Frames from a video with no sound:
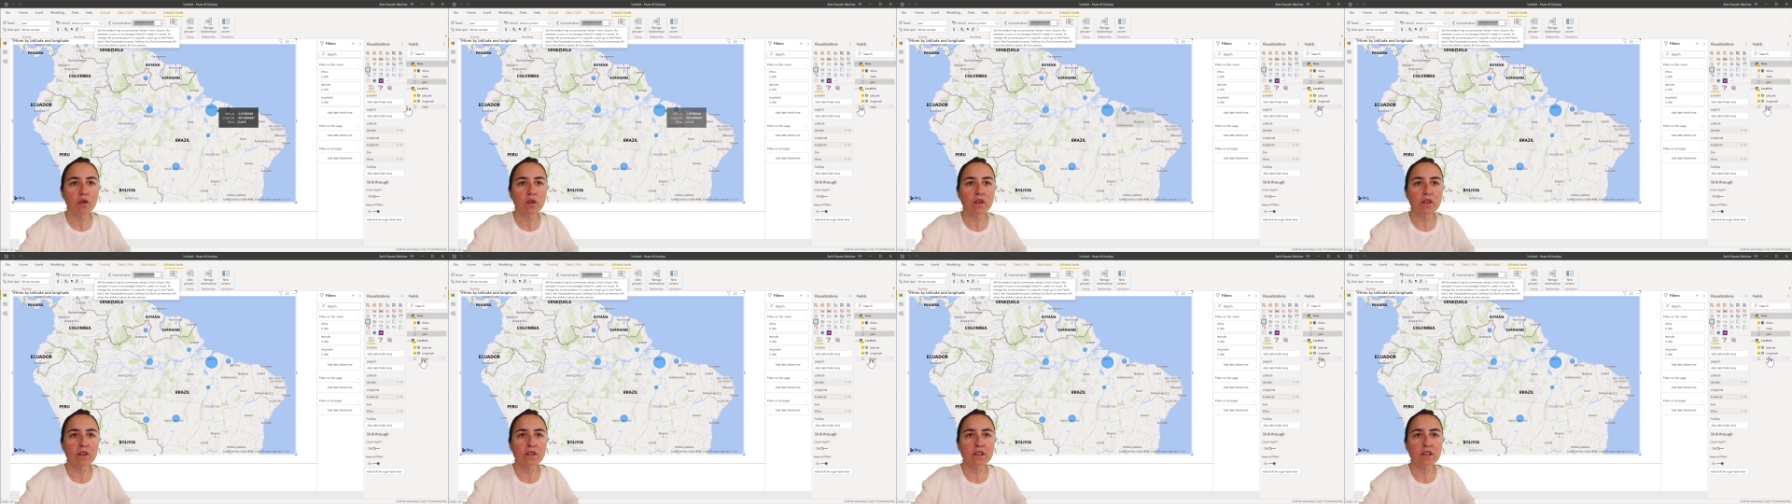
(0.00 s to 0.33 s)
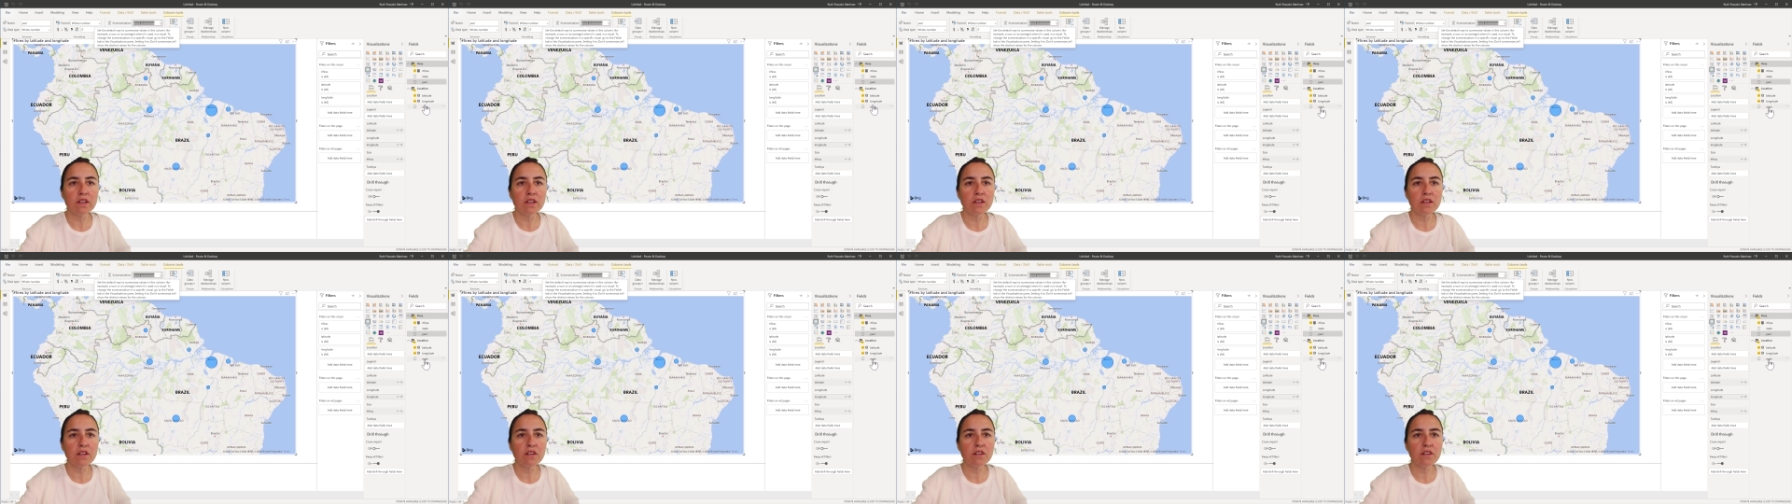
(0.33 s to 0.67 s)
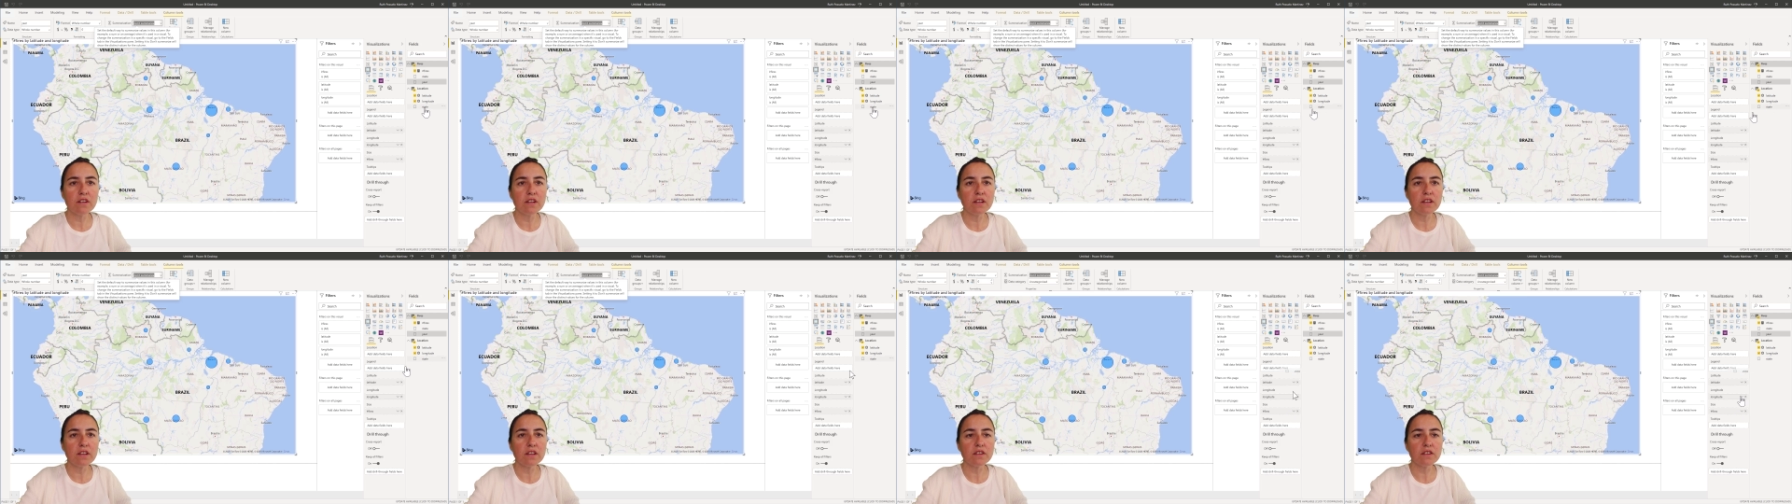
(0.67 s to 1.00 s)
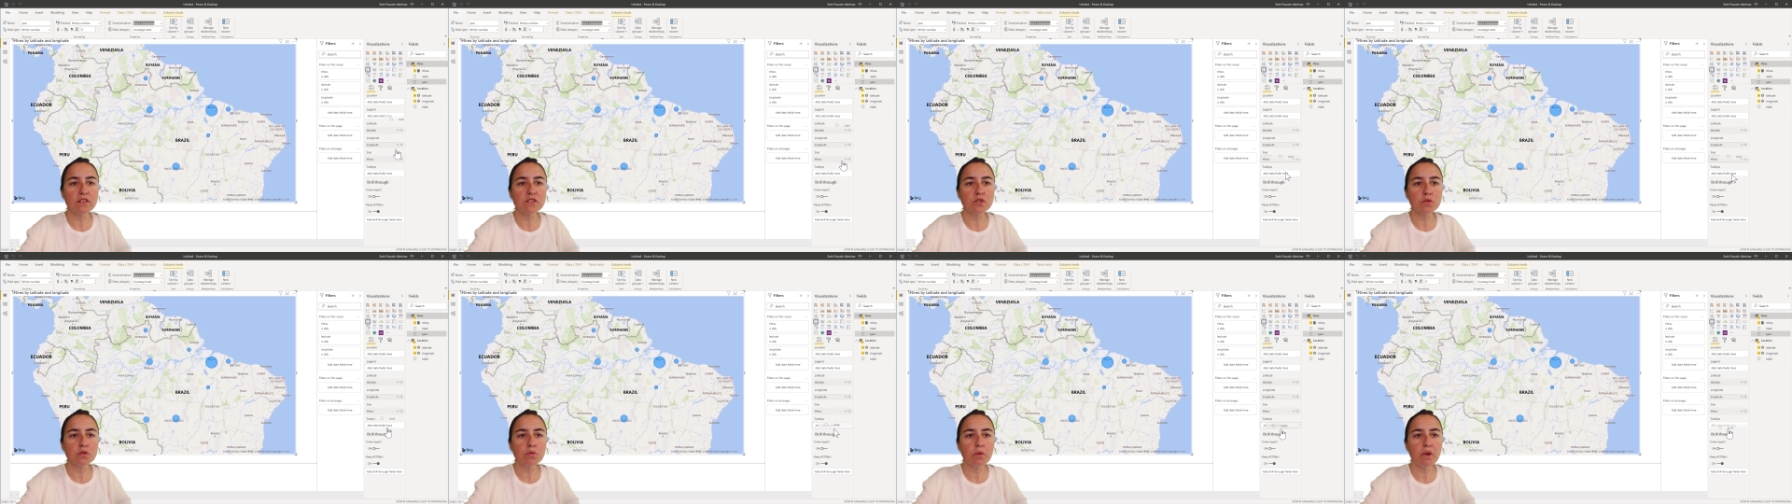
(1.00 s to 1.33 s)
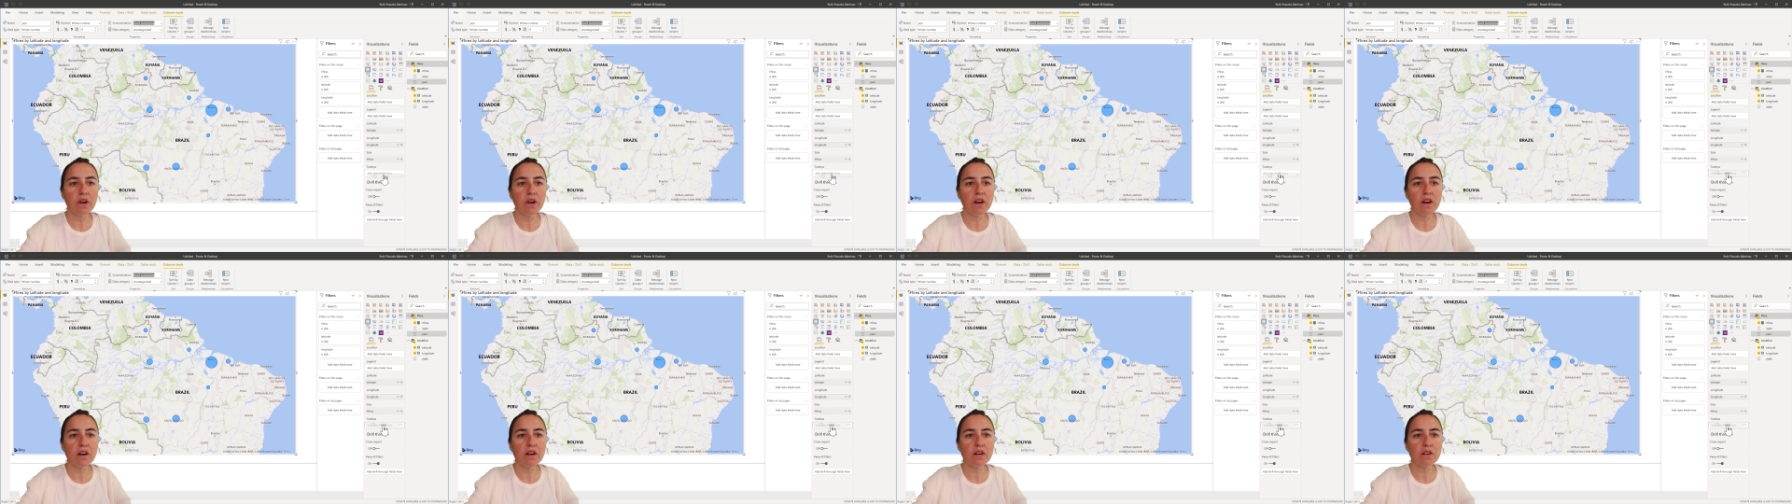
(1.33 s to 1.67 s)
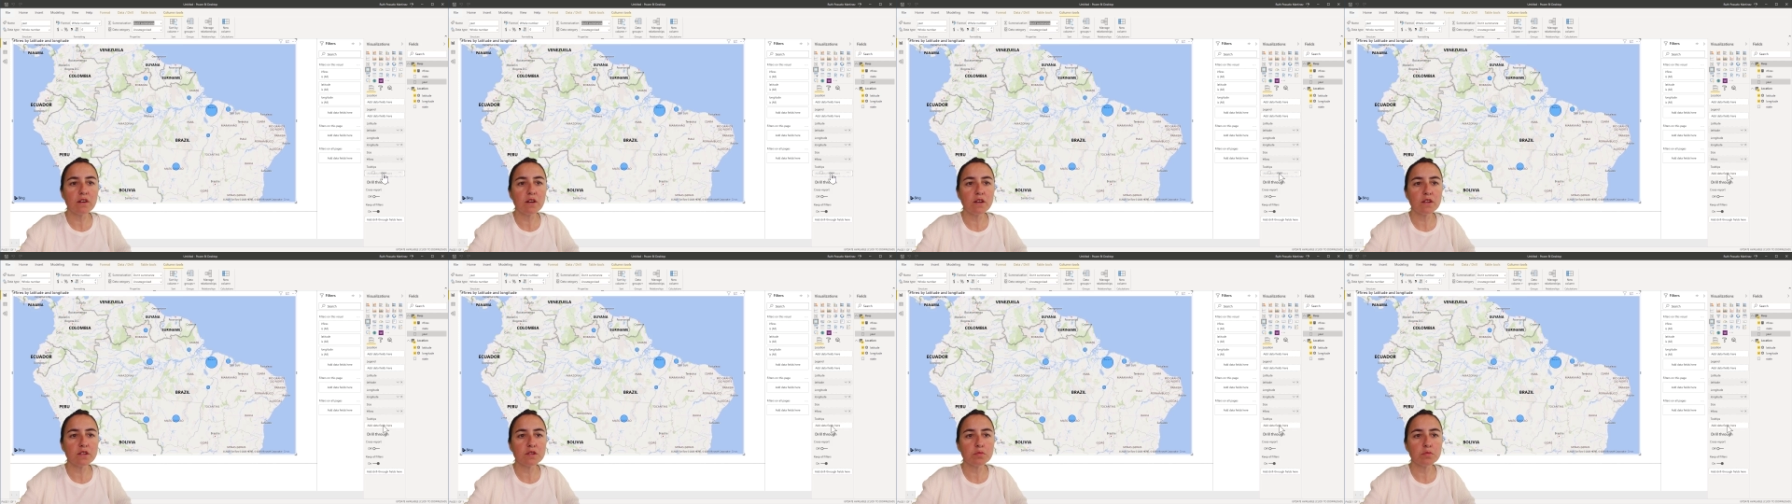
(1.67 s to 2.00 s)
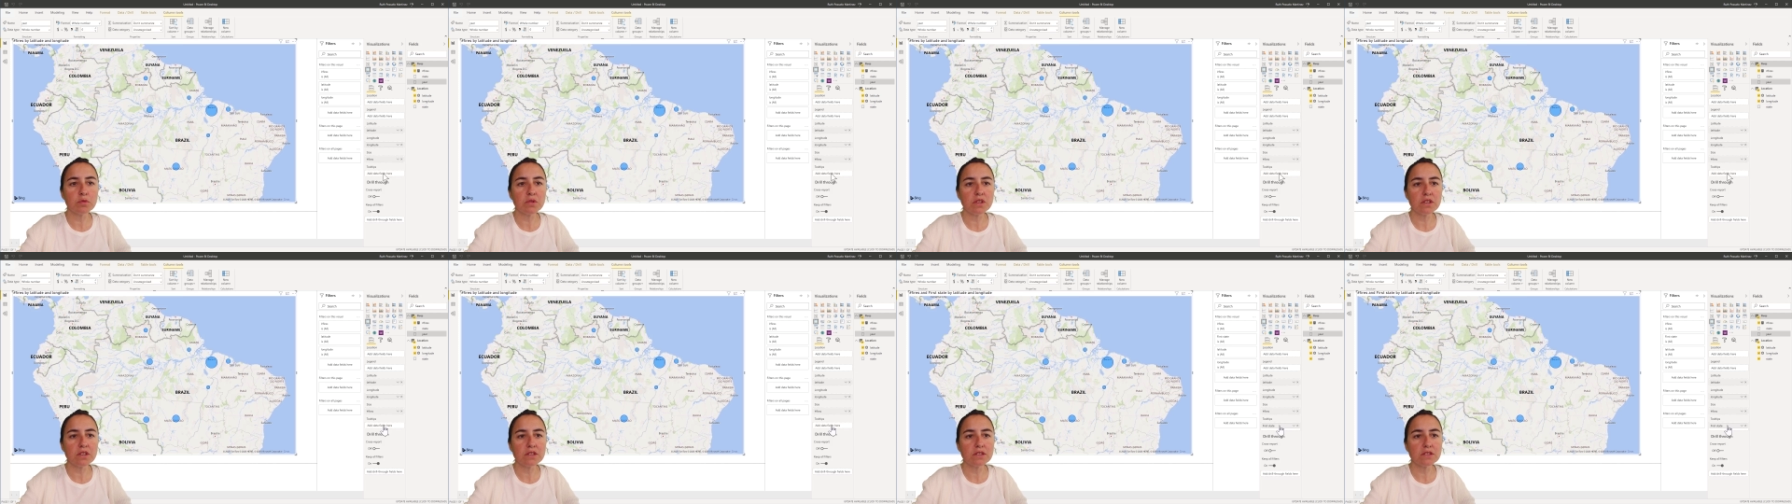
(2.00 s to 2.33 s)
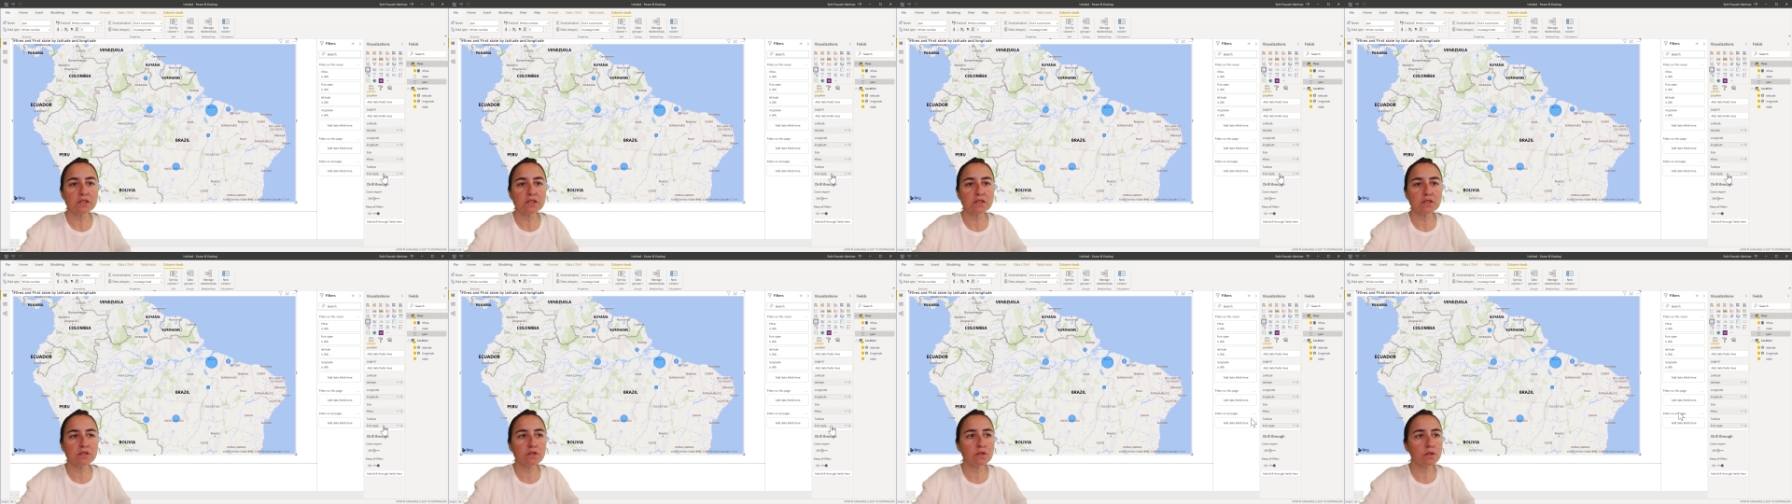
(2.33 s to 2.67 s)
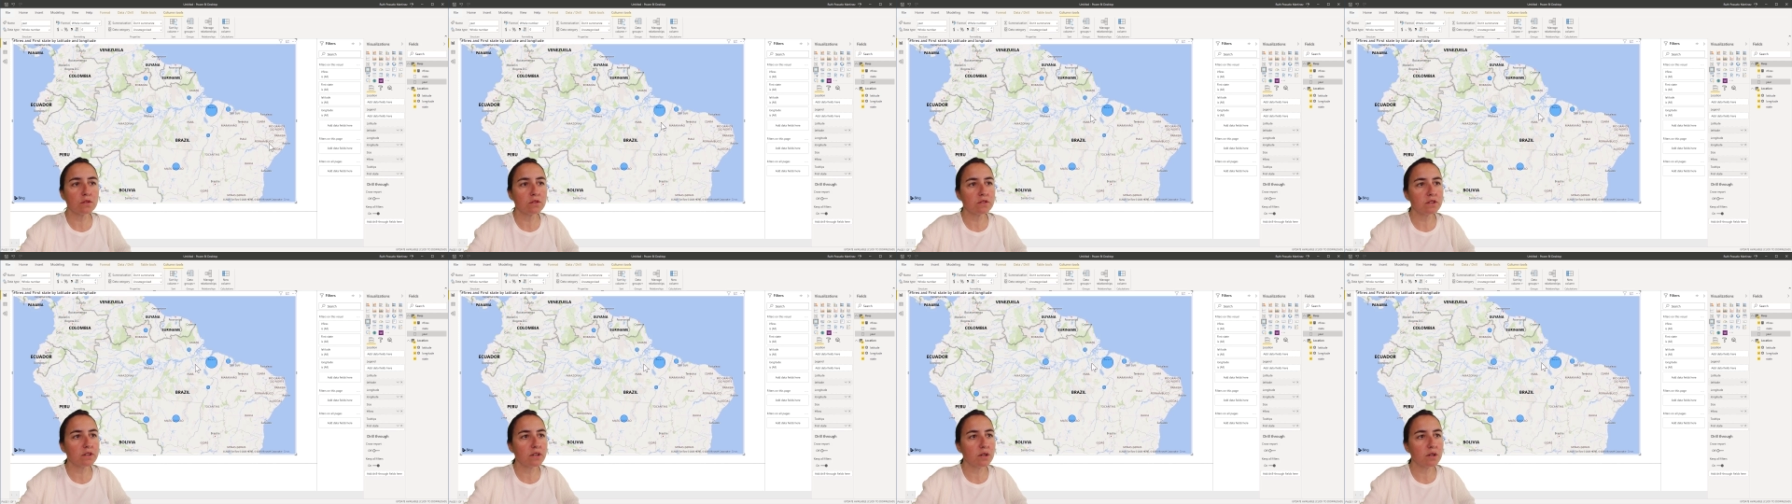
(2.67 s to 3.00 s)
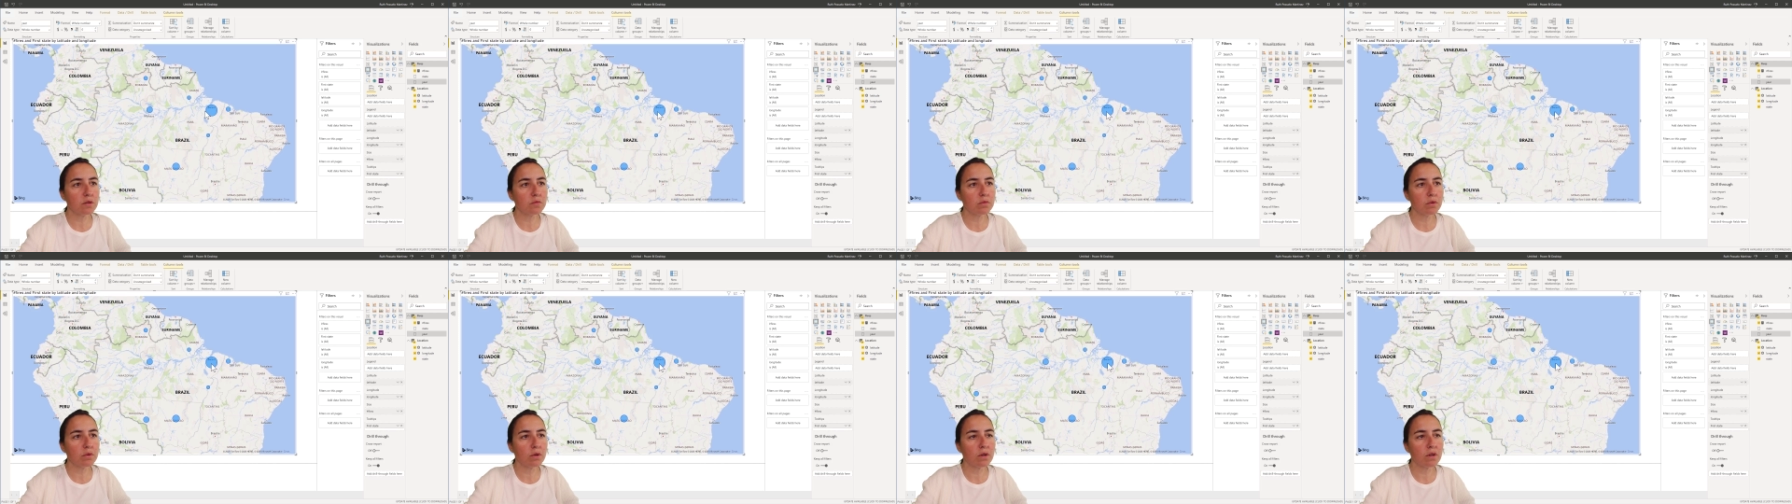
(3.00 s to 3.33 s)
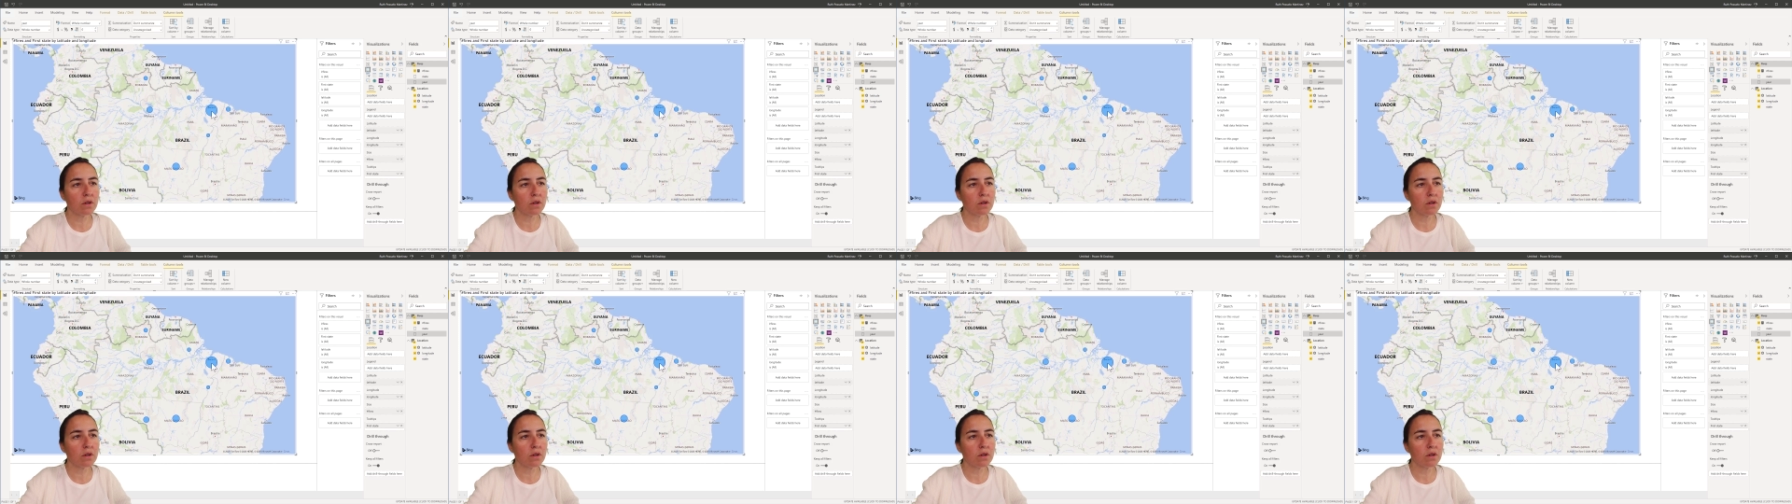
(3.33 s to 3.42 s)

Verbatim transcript: and here it is where, let's put this as a tooltip.